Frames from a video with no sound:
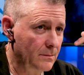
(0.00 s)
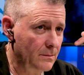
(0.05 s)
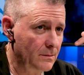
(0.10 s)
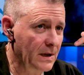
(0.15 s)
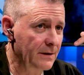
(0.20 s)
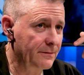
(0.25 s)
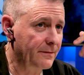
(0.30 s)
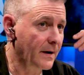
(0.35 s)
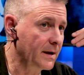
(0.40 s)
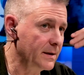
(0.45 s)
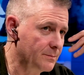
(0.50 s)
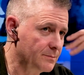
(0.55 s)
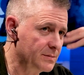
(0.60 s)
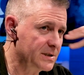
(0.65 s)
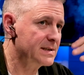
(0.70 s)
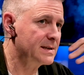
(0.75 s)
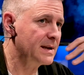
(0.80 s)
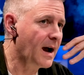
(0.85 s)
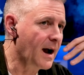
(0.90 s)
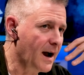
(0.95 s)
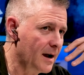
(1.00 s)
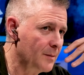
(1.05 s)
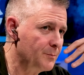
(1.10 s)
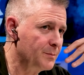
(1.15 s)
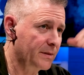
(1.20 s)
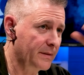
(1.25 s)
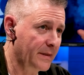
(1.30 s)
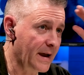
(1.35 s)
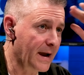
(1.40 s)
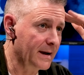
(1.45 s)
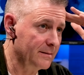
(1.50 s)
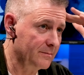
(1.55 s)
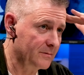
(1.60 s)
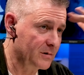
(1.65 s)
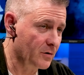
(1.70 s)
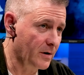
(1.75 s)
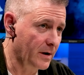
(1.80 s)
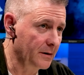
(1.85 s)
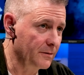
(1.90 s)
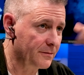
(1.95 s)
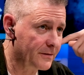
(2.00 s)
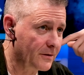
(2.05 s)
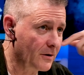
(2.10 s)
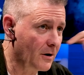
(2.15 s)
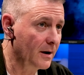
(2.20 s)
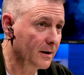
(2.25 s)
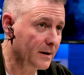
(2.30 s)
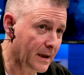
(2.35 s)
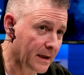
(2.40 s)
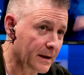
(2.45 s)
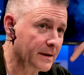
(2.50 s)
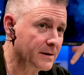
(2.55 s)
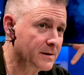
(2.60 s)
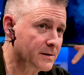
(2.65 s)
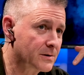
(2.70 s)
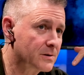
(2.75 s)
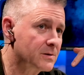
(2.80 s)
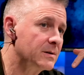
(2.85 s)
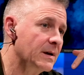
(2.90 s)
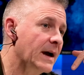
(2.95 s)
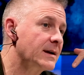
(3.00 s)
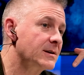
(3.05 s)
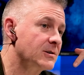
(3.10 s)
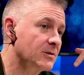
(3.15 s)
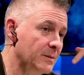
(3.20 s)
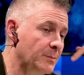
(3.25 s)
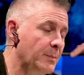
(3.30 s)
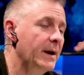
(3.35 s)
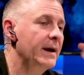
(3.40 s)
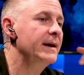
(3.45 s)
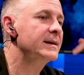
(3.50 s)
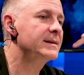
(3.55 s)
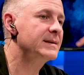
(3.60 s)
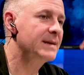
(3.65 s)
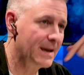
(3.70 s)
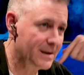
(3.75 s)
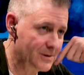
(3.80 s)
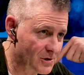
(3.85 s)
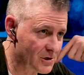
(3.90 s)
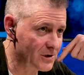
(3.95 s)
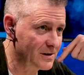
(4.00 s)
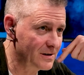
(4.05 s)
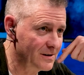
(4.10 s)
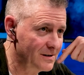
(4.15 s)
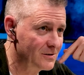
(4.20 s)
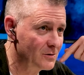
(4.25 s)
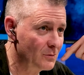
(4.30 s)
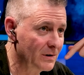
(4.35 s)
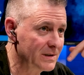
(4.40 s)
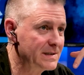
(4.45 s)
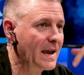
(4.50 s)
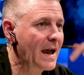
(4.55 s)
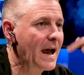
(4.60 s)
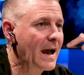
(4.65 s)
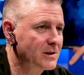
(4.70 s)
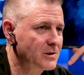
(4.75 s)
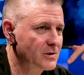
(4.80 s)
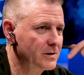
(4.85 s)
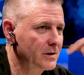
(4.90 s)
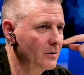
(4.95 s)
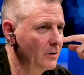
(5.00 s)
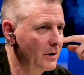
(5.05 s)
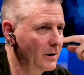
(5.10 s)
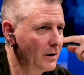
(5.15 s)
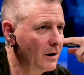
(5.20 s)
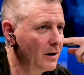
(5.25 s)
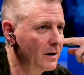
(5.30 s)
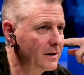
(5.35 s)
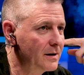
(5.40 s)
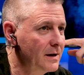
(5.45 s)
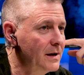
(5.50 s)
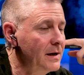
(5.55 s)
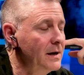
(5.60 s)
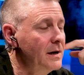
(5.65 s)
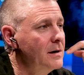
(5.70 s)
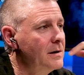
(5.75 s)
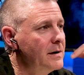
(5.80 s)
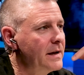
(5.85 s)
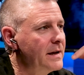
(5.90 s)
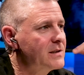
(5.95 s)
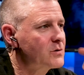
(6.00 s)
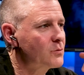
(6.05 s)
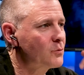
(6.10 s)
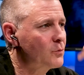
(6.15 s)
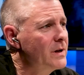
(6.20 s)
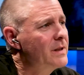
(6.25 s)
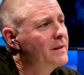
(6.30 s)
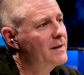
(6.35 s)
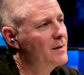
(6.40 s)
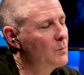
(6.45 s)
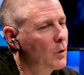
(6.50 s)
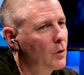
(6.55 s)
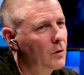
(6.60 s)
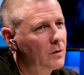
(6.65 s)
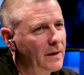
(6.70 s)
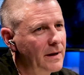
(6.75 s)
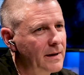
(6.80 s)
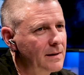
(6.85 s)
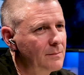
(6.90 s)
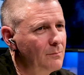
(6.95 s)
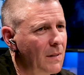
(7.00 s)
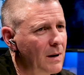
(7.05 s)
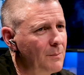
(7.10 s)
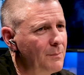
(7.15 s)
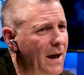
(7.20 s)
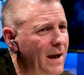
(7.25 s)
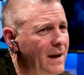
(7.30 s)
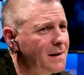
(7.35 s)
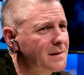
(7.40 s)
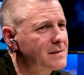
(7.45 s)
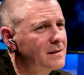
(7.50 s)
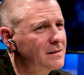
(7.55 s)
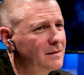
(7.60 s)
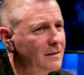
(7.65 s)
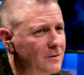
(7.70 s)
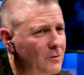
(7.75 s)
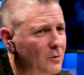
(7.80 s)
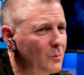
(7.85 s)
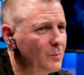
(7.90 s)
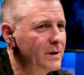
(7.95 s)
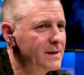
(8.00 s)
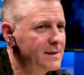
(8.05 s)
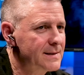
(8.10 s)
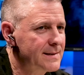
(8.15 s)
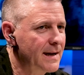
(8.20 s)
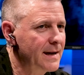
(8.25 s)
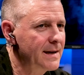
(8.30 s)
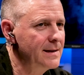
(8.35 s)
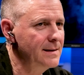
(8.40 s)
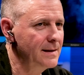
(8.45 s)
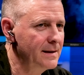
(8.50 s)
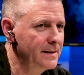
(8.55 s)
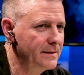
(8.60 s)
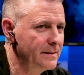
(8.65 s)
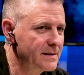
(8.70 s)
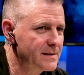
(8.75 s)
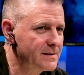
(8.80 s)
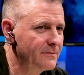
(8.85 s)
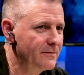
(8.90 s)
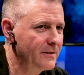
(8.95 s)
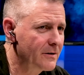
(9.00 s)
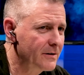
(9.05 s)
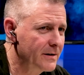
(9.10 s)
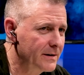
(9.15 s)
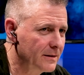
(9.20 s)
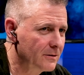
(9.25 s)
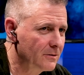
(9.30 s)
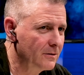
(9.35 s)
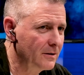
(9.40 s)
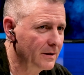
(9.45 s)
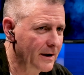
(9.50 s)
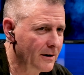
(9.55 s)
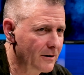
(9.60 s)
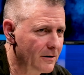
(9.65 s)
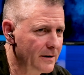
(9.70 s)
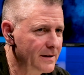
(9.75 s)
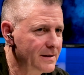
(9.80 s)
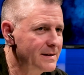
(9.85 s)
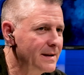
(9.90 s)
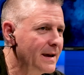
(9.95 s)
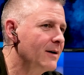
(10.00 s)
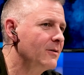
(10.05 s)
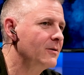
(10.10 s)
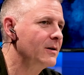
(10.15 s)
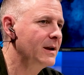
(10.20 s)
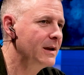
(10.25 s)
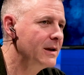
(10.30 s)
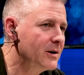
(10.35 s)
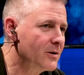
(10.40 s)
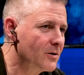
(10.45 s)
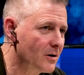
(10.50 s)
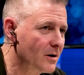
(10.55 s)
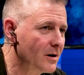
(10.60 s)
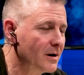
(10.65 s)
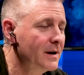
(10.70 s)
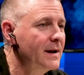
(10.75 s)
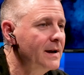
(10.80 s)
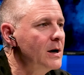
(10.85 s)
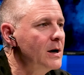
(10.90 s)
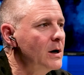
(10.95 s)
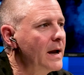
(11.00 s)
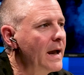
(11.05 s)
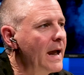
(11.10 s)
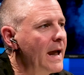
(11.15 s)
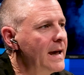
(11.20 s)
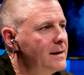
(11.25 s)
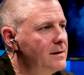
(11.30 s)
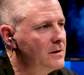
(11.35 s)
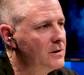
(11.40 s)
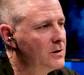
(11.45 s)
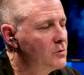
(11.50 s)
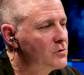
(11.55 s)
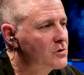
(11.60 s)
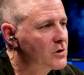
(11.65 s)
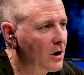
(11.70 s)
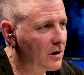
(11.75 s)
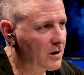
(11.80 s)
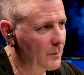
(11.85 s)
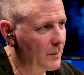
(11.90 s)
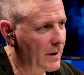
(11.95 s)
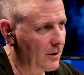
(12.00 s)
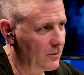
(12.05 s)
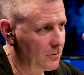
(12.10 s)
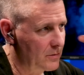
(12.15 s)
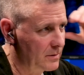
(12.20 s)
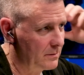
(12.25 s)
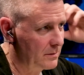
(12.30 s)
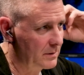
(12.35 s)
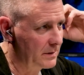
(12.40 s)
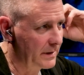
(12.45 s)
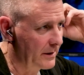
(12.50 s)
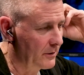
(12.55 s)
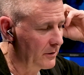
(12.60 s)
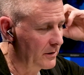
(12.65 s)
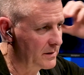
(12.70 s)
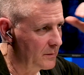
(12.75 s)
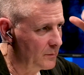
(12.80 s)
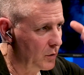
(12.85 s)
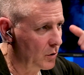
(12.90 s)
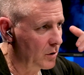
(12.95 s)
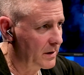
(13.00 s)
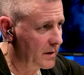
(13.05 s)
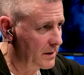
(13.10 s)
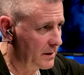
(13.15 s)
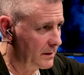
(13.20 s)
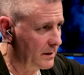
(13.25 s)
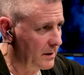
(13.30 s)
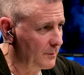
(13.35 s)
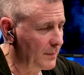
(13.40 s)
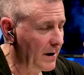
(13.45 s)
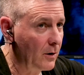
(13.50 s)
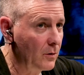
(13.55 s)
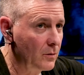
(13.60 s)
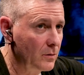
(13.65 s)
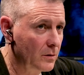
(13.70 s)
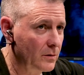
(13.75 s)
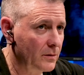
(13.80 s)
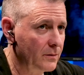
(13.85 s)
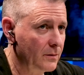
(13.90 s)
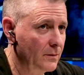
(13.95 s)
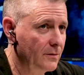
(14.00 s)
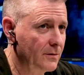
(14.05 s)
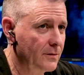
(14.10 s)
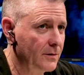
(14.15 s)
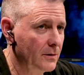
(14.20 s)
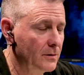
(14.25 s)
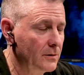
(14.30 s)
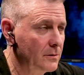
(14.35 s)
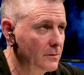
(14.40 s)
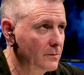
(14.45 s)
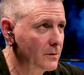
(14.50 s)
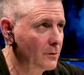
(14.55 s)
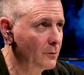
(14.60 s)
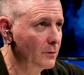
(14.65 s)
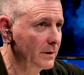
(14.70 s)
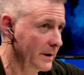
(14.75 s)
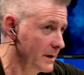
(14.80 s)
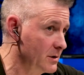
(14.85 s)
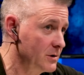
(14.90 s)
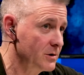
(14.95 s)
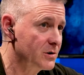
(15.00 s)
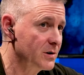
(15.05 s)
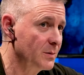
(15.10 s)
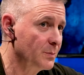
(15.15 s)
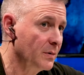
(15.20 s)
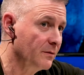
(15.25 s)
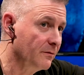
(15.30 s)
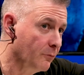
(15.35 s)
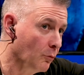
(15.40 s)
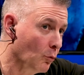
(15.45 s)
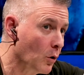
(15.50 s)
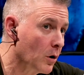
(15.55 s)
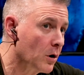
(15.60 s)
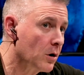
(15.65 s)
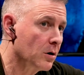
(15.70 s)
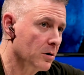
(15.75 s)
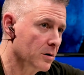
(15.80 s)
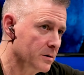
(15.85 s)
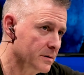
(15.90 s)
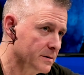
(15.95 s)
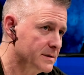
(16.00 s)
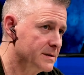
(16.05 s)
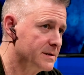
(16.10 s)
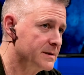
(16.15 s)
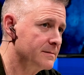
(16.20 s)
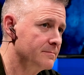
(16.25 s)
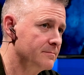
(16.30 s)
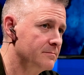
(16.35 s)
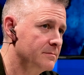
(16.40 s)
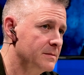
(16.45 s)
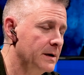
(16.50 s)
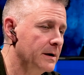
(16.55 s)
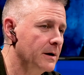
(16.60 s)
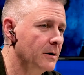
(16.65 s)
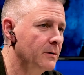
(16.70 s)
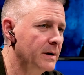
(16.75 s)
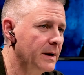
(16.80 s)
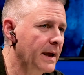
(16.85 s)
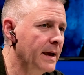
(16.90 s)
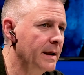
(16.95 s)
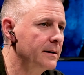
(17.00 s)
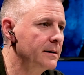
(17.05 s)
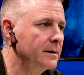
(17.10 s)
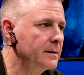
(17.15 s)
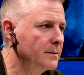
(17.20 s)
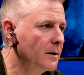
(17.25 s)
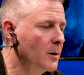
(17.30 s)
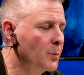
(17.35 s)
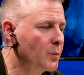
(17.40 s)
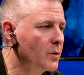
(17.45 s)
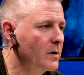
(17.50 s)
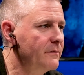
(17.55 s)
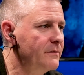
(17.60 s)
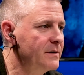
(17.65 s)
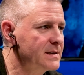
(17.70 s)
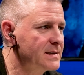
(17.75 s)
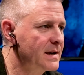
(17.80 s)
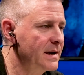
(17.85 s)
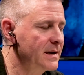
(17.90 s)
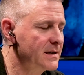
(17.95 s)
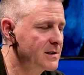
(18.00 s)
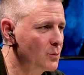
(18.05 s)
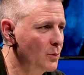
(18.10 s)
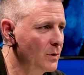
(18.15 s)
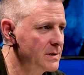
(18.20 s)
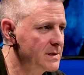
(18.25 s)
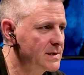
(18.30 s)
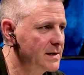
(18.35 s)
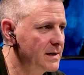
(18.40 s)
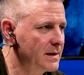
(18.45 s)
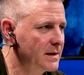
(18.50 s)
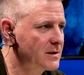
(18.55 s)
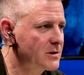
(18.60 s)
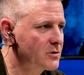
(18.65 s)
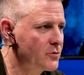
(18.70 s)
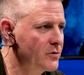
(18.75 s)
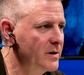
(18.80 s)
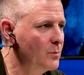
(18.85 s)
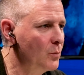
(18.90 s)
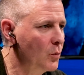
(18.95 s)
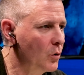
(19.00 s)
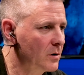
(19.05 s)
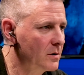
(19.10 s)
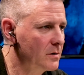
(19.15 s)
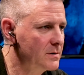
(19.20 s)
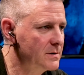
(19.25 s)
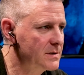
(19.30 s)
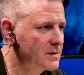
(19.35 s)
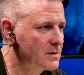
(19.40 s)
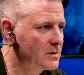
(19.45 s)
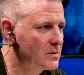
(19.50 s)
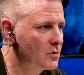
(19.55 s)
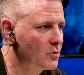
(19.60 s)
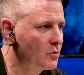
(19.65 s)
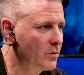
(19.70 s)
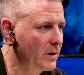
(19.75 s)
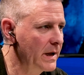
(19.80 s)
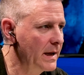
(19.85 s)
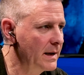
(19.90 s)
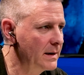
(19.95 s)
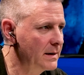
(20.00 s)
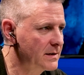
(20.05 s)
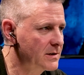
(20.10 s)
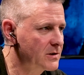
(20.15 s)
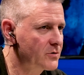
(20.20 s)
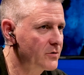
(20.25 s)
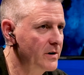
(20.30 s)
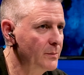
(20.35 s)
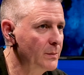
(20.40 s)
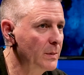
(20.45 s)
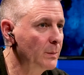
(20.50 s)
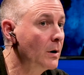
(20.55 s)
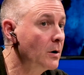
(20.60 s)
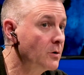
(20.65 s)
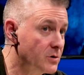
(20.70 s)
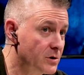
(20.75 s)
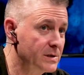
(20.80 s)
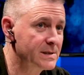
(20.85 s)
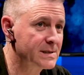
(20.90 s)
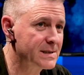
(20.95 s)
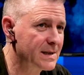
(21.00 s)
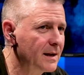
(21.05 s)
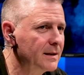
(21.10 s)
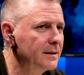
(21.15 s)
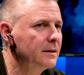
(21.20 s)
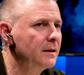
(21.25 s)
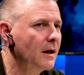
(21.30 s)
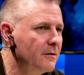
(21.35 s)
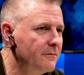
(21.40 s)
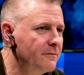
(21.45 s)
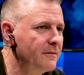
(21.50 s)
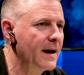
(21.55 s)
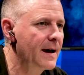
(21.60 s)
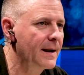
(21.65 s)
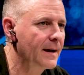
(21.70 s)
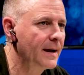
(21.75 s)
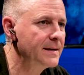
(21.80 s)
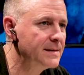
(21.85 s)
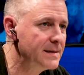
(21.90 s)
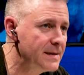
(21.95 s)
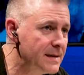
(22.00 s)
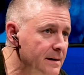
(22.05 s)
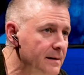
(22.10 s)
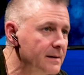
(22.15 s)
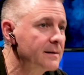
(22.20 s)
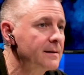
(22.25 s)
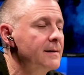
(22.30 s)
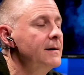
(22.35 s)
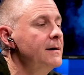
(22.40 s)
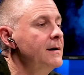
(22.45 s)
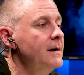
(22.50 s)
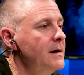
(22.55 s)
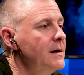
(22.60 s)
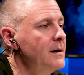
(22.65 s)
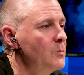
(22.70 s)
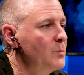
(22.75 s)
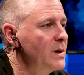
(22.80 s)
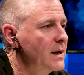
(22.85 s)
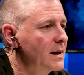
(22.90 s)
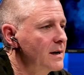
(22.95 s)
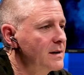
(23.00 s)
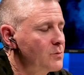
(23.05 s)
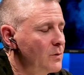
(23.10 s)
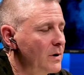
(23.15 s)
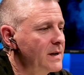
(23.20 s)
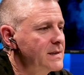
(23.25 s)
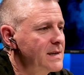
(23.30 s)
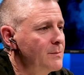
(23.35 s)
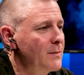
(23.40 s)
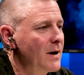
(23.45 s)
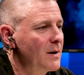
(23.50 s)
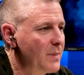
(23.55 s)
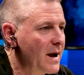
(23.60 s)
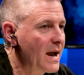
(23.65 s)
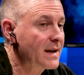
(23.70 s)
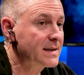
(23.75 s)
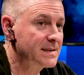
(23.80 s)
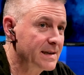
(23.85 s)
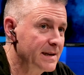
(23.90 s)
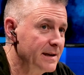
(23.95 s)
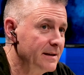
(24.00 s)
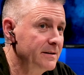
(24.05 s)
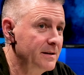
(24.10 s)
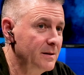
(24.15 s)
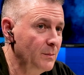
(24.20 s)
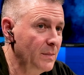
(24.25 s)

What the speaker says: if I stop that train of thought and I actually pay attention to what's actually going on, it's really more like my back is a little bit tight in this very little area down here. And you talk about later in the book about the relationship of words. And a previous guest once said extreme words create extreme emotions. And I love that idea, because when I say my back's killing